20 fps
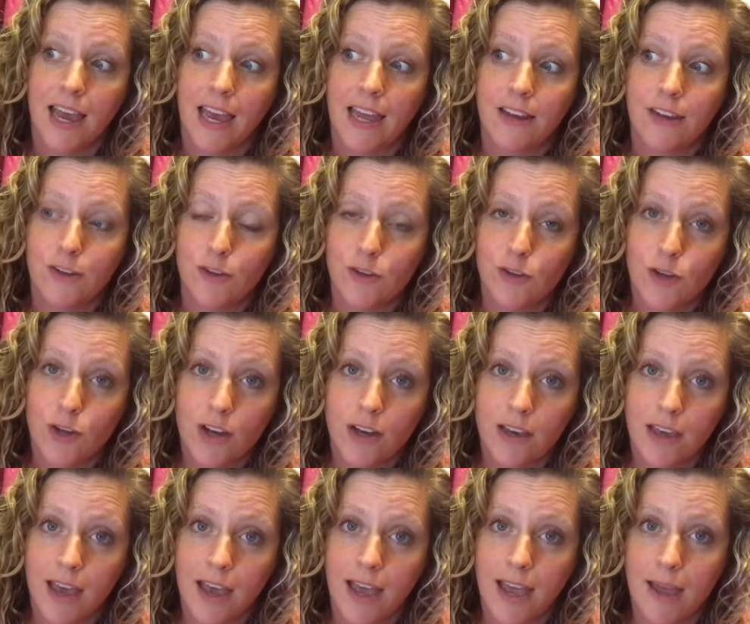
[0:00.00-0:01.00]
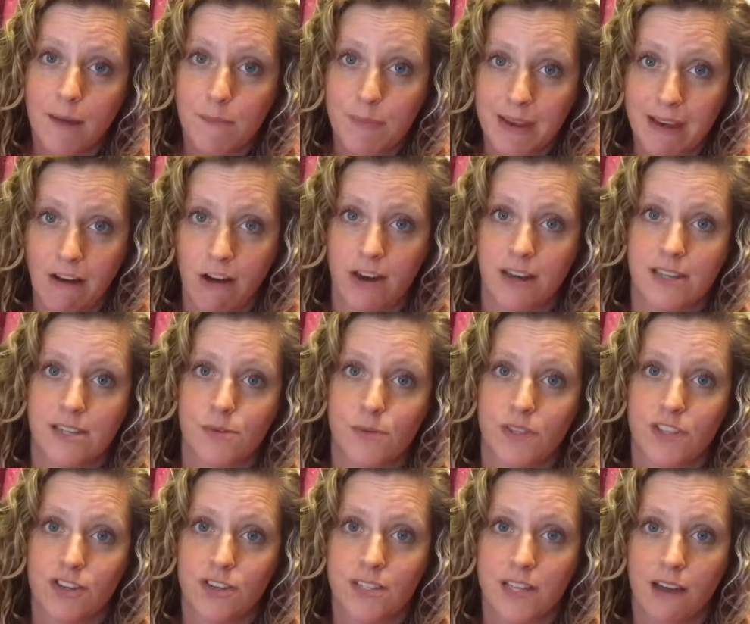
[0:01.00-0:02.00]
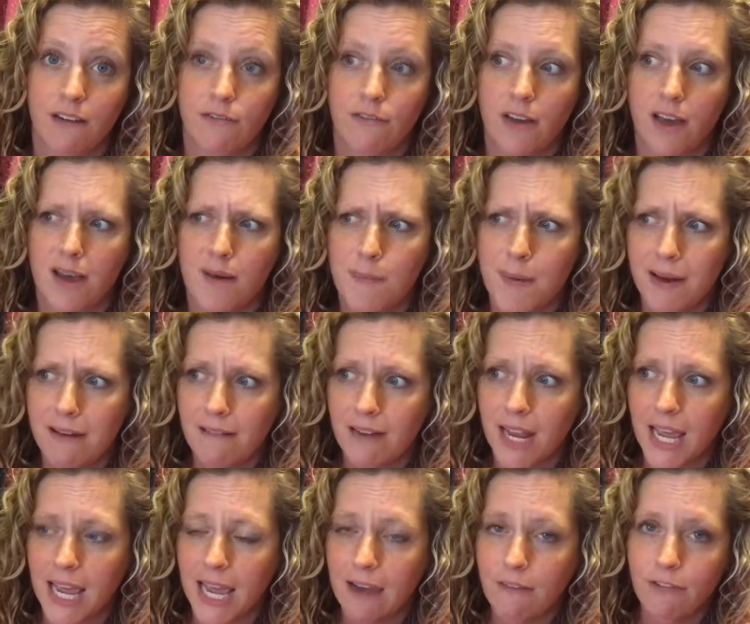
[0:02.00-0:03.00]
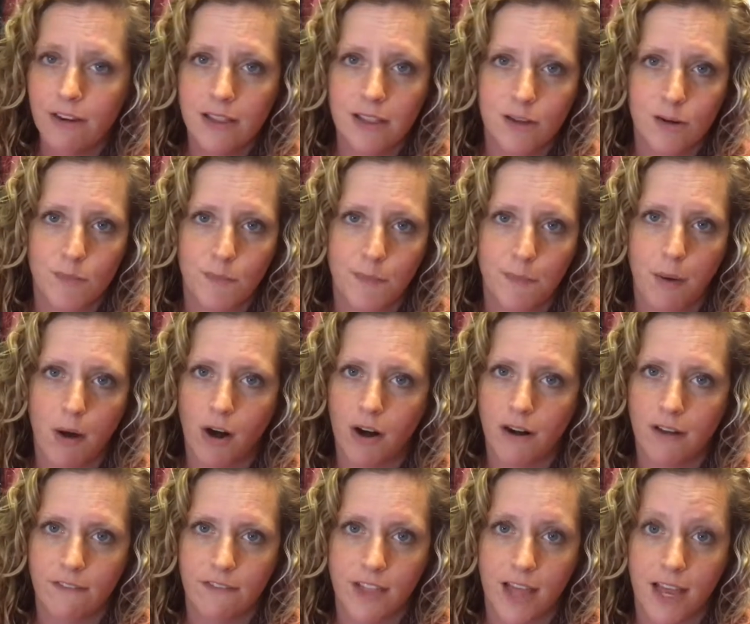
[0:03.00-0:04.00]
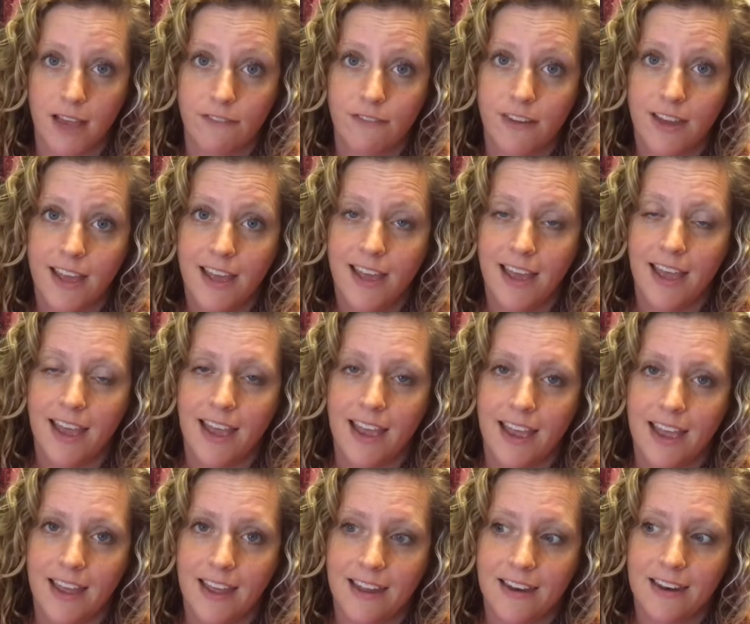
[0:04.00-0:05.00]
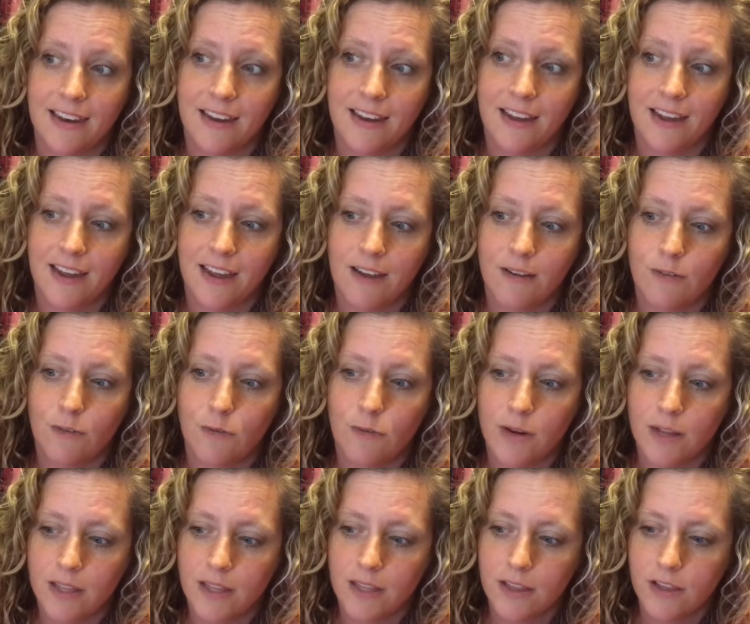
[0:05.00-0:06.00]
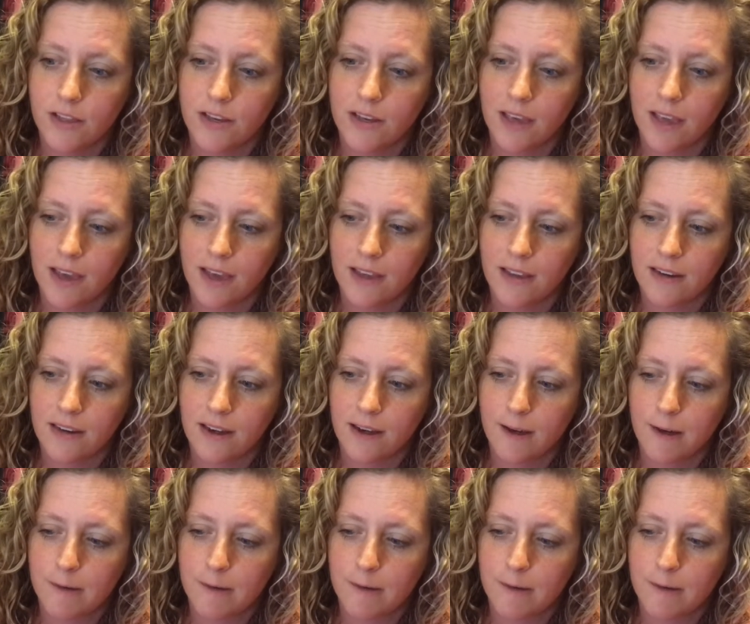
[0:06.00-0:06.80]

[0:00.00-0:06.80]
and you look and be honest with yourself about every little part of life, and really look at